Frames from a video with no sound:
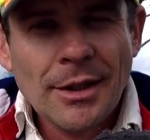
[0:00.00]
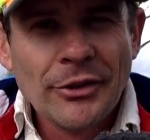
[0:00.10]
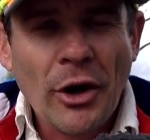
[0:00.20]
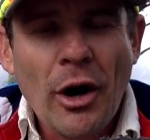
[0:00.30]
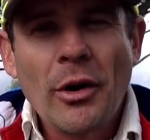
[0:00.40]

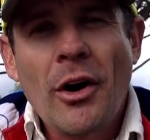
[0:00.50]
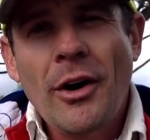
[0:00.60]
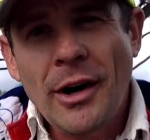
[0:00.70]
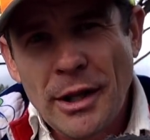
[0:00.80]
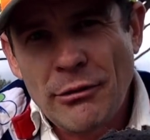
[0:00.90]
So I
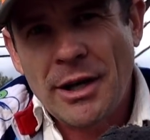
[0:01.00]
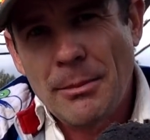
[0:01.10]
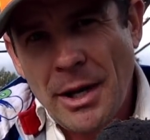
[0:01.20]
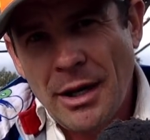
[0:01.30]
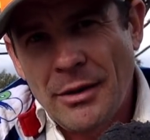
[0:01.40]
highly
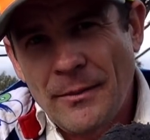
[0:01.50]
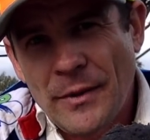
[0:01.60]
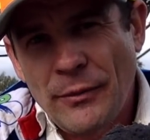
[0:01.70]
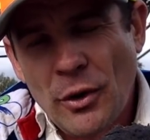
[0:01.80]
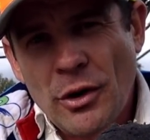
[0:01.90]
recommend,
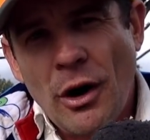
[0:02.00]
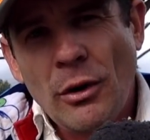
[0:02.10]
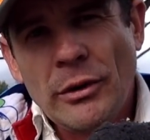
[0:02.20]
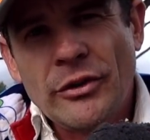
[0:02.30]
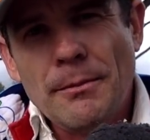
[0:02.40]
if your
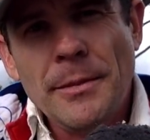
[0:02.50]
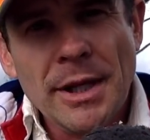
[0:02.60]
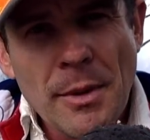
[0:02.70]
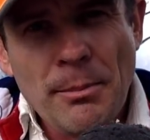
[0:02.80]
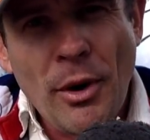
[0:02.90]
goal is
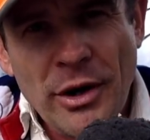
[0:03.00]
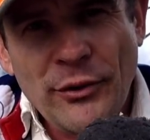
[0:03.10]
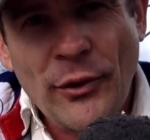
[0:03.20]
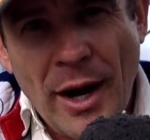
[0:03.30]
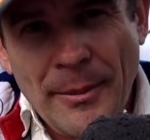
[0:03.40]
minimum body
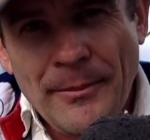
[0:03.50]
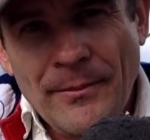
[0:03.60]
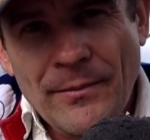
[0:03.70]
fat,